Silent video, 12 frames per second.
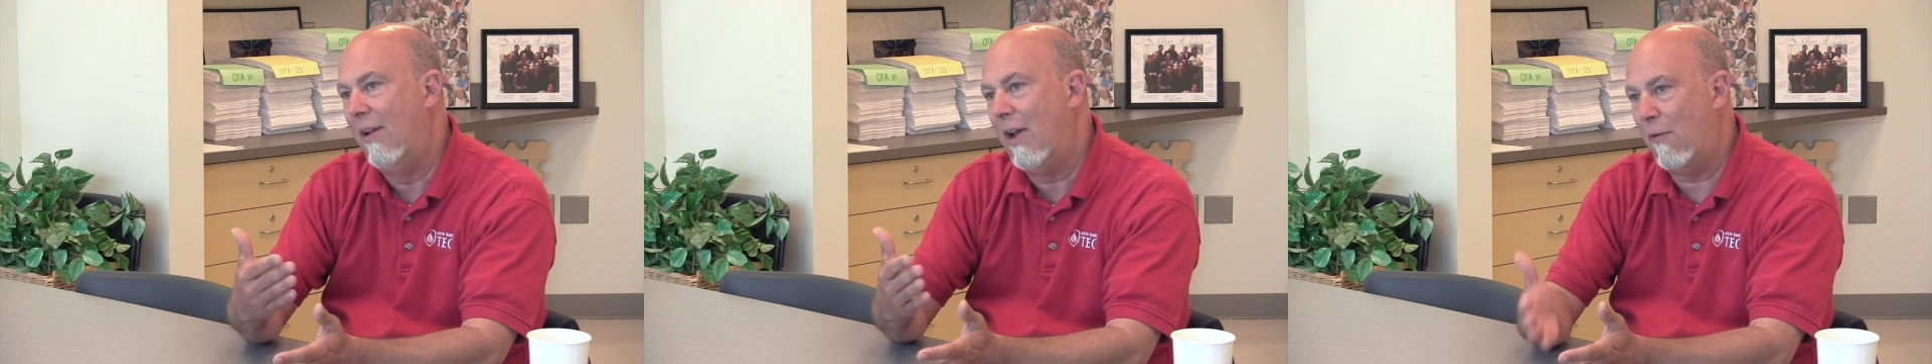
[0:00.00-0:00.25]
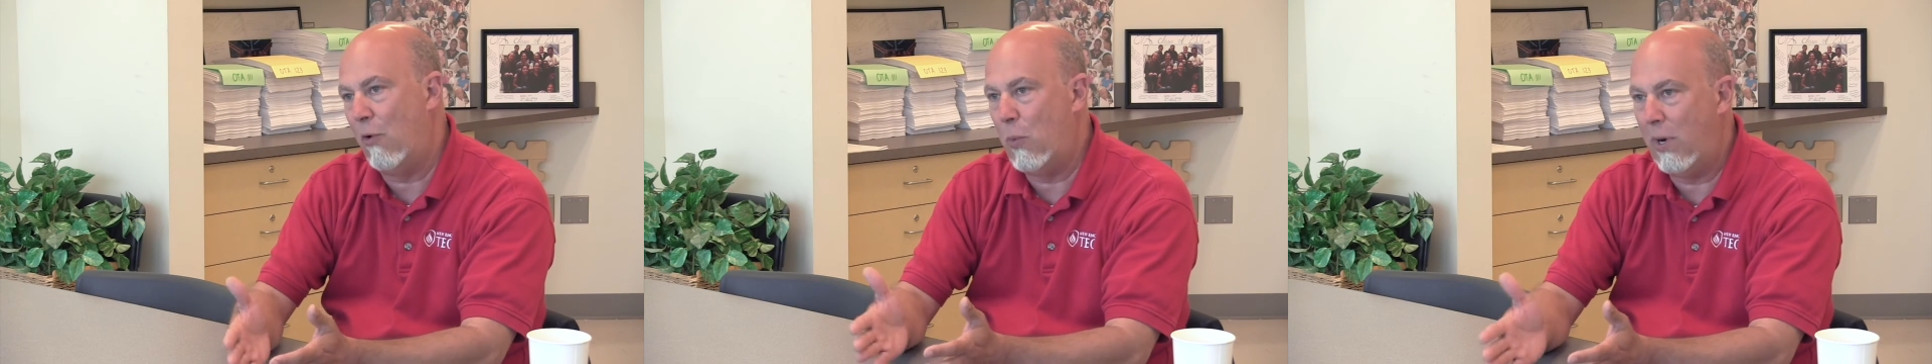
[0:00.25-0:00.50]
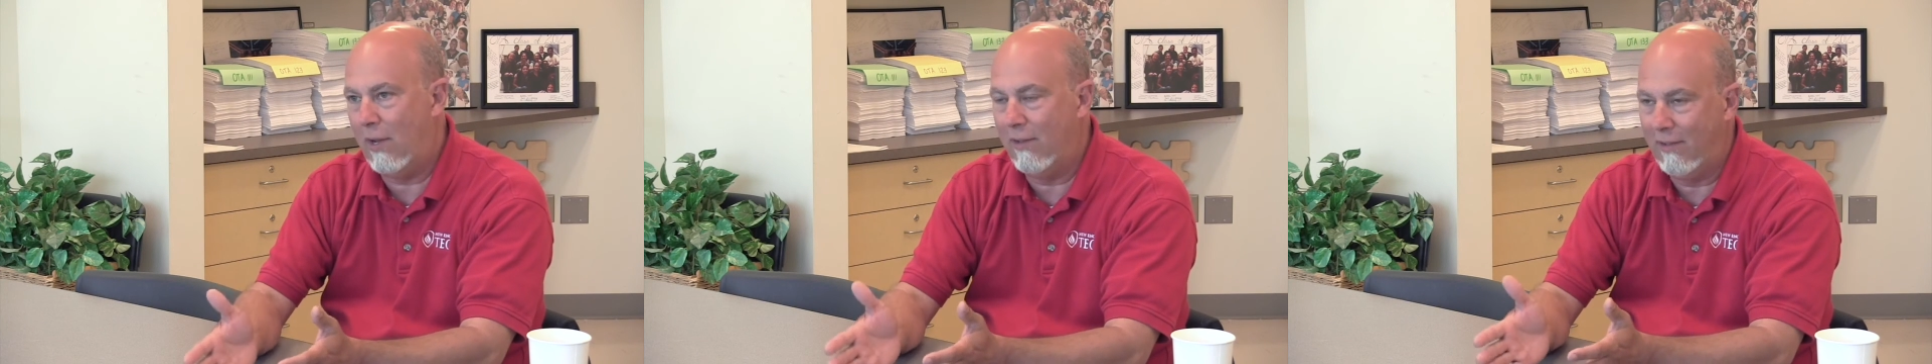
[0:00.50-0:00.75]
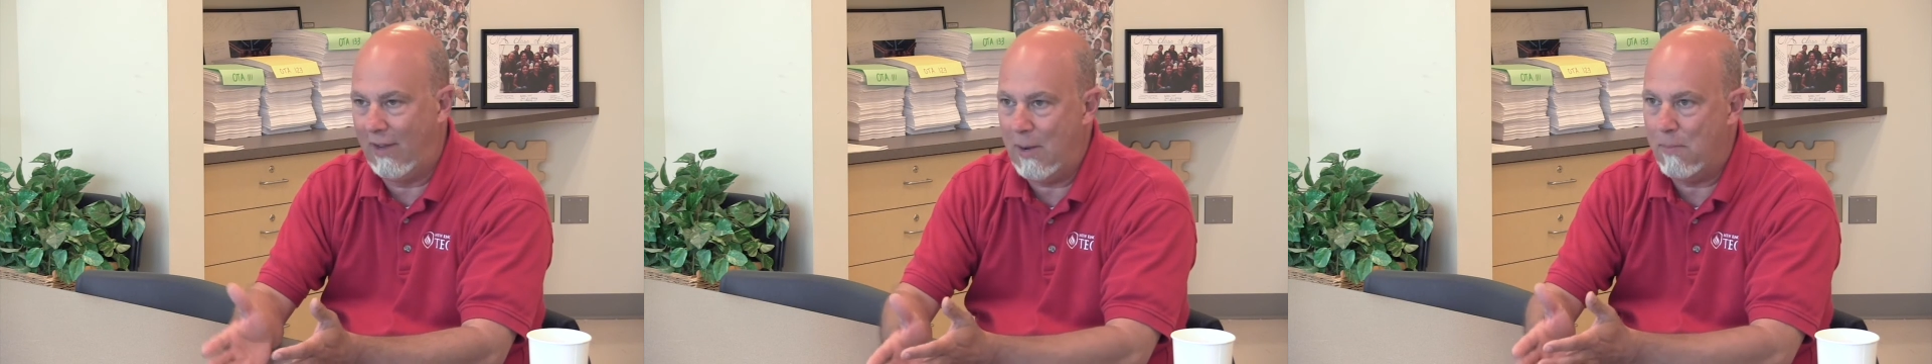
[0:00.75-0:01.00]
everyone
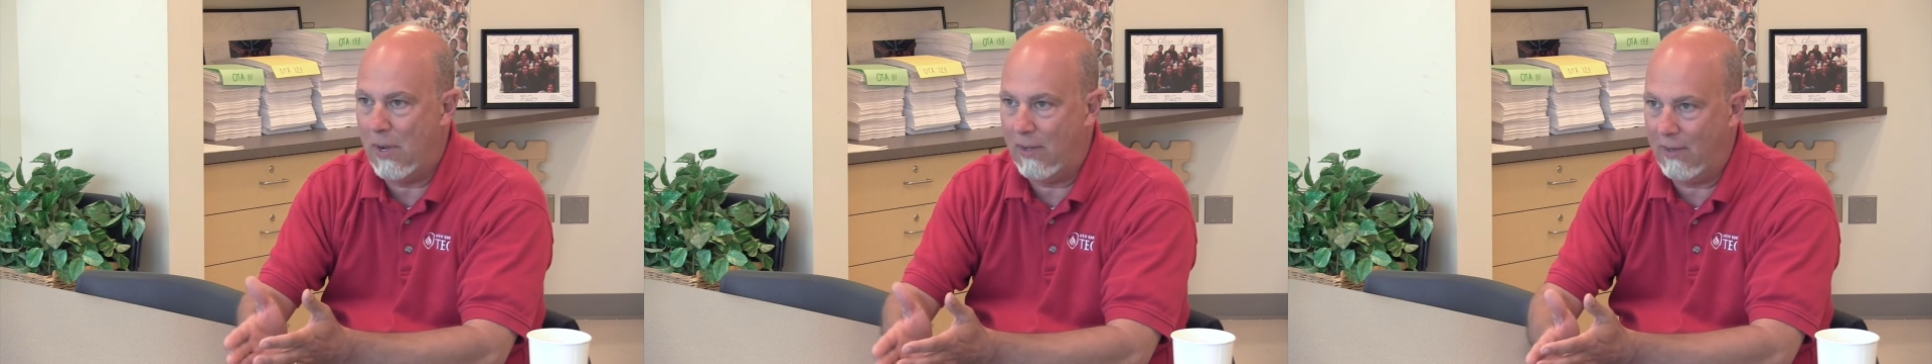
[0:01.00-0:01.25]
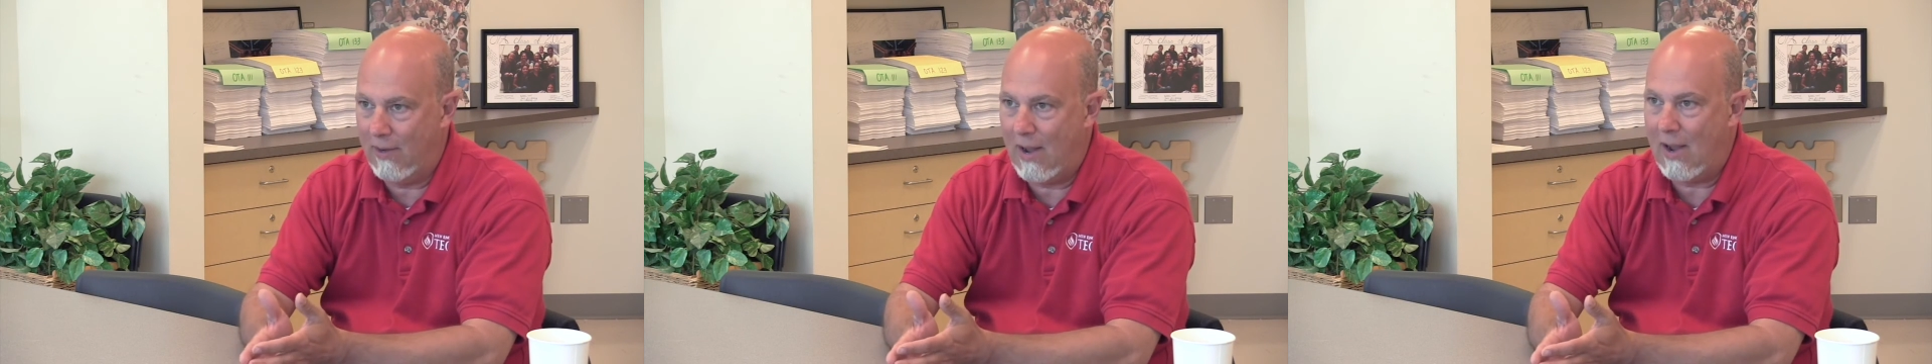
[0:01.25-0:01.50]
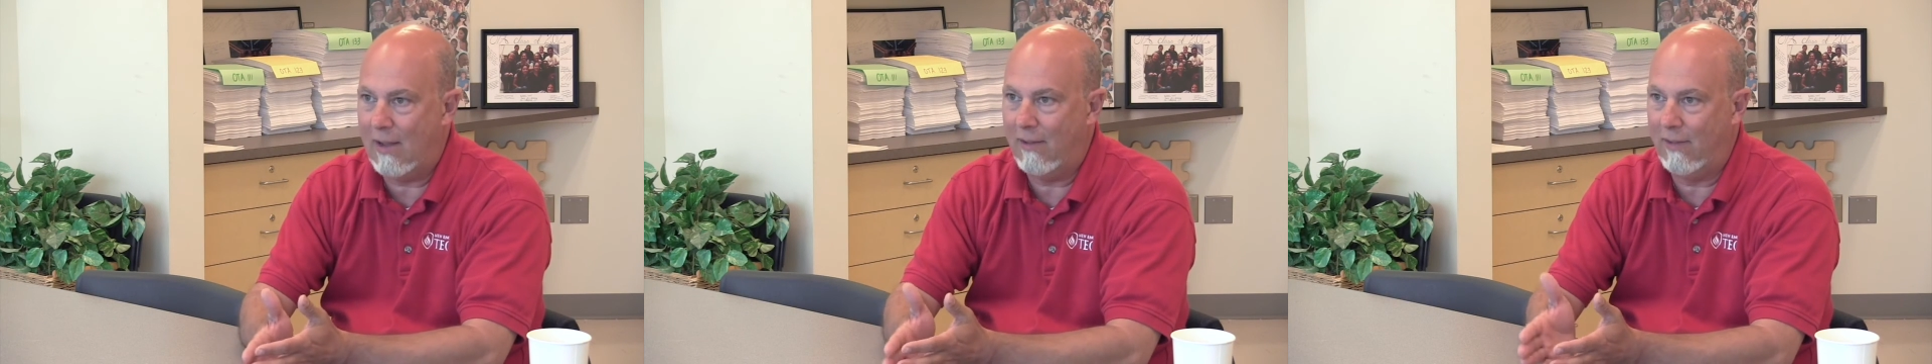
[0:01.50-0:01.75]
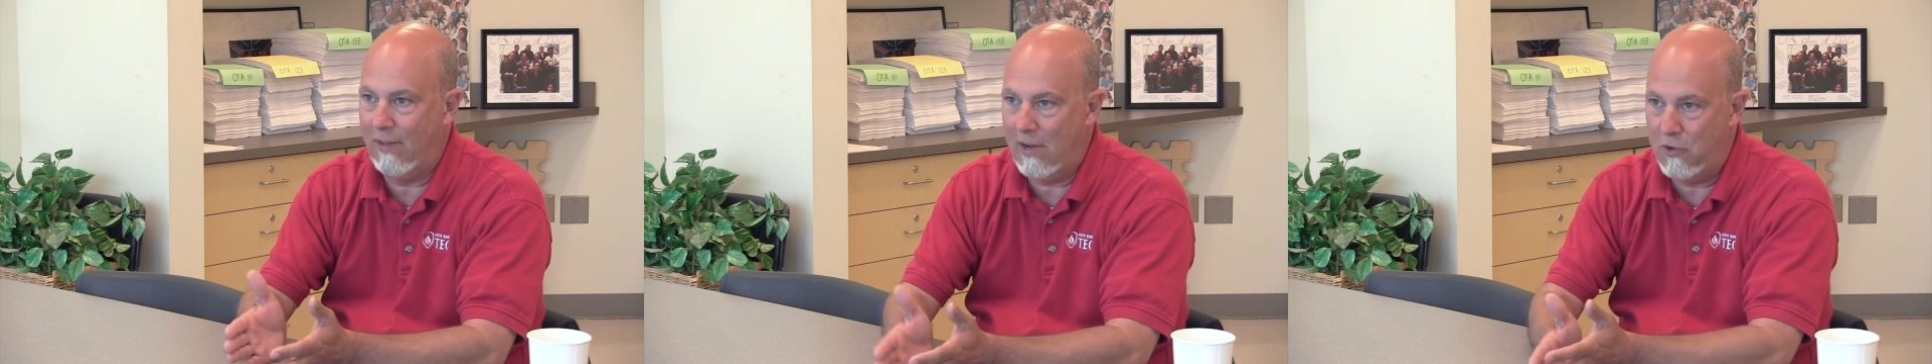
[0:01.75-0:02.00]
else keep on the
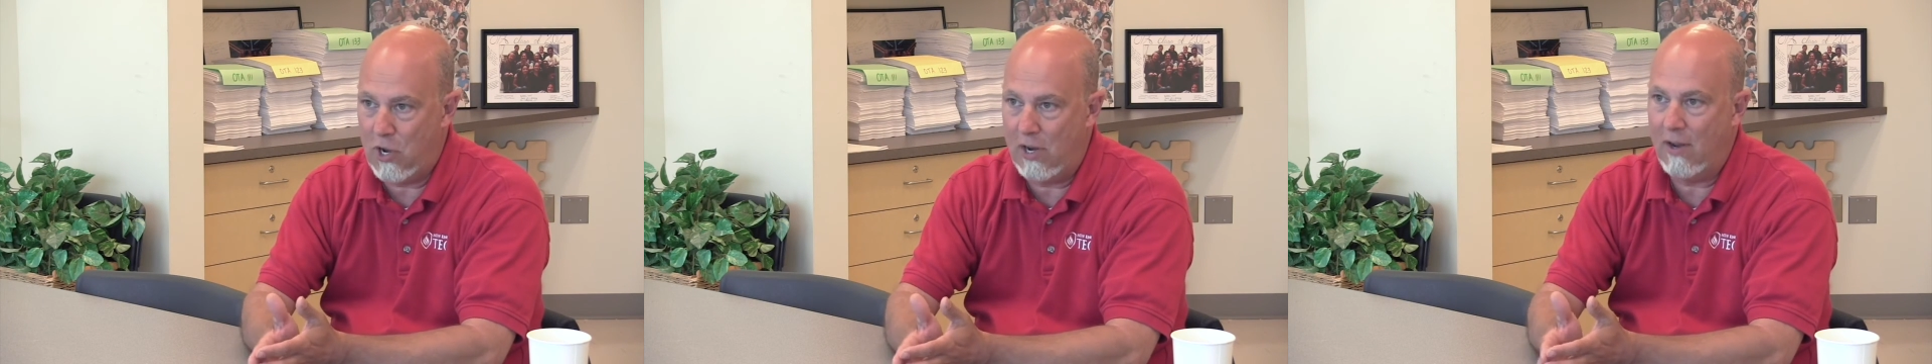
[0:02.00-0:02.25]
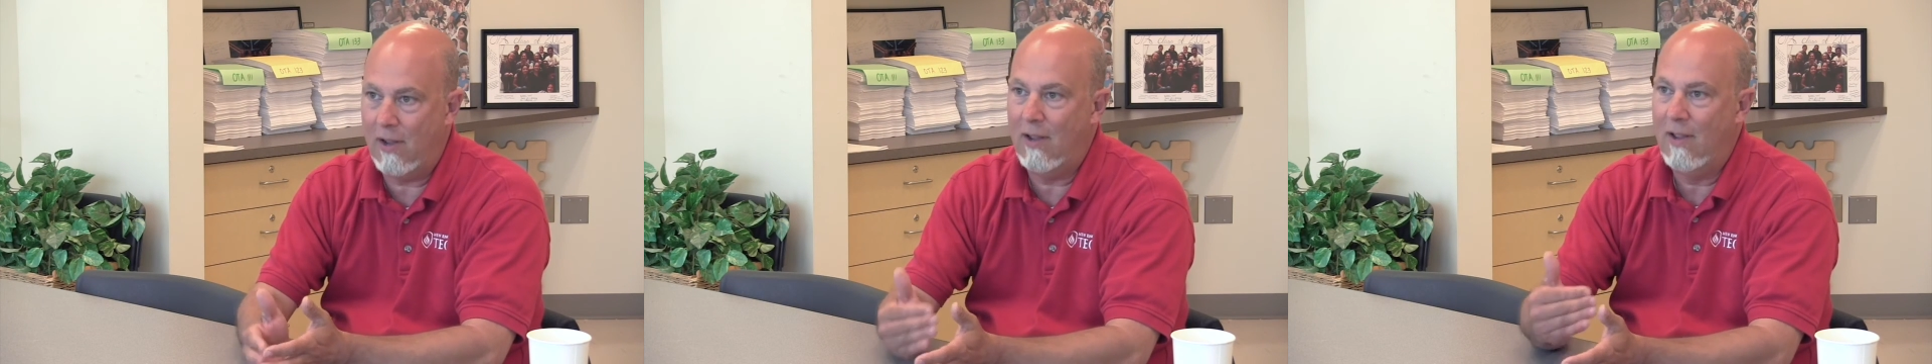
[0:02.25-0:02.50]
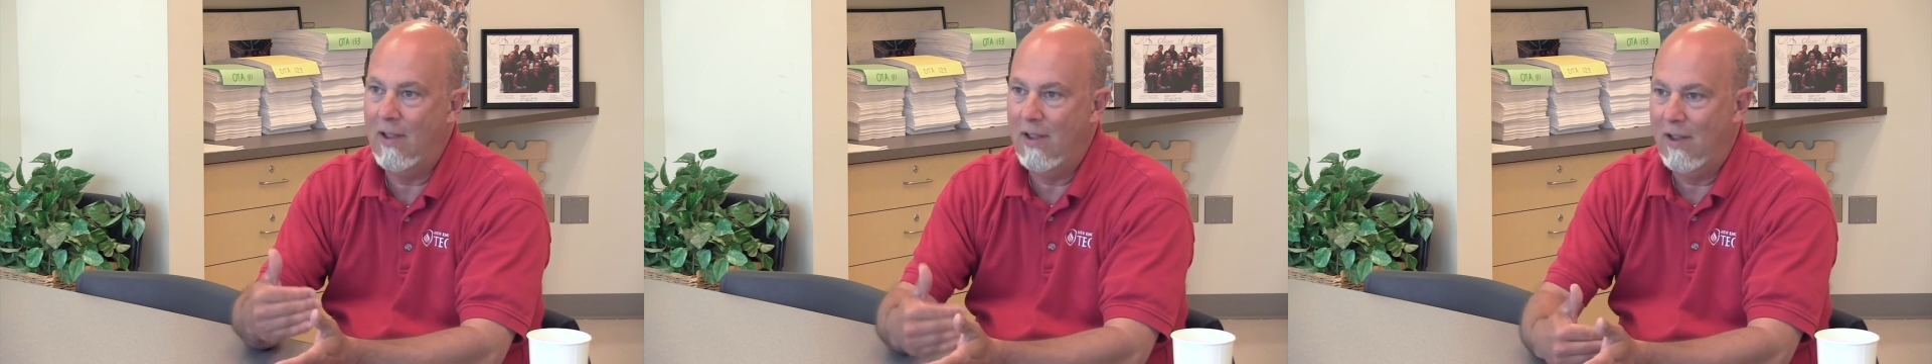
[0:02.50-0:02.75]
task, the agenda.